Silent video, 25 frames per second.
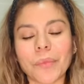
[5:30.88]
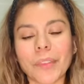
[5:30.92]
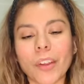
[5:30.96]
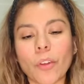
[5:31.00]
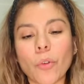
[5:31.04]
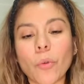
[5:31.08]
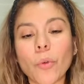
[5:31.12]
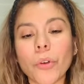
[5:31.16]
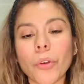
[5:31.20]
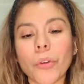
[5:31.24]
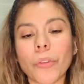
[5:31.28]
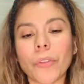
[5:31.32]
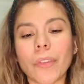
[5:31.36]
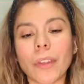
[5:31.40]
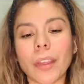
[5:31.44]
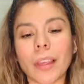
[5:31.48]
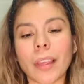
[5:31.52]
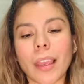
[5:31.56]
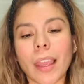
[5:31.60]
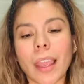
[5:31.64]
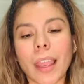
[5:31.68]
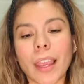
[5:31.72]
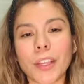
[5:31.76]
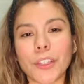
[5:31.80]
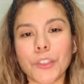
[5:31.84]
ordered
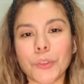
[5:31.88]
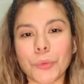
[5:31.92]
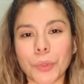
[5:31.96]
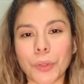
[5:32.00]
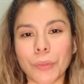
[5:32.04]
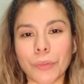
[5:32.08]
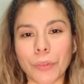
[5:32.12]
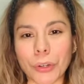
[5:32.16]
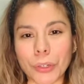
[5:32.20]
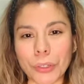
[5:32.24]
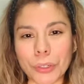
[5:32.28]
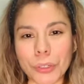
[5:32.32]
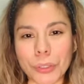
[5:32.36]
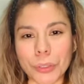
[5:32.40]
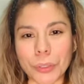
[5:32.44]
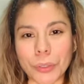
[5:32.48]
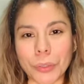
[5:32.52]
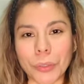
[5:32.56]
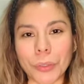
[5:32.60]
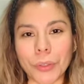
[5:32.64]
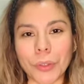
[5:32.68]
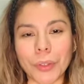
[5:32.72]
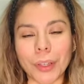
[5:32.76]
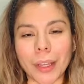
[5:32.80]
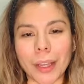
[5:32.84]
the age
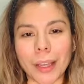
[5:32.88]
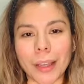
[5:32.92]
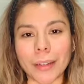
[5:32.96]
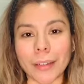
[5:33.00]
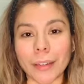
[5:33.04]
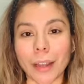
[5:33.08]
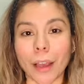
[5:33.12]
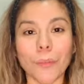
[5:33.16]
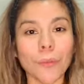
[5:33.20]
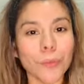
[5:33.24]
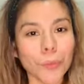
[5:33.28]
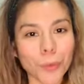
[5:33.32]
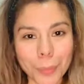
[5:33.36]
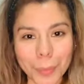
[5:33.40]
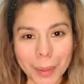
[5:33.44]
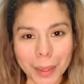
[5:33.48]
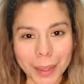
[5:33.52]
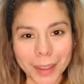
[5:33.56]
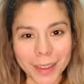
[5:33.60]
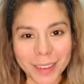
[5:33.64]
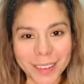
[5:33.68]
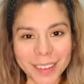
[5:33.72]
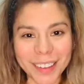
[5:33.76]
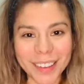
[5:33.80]
reversal, uh, not for me,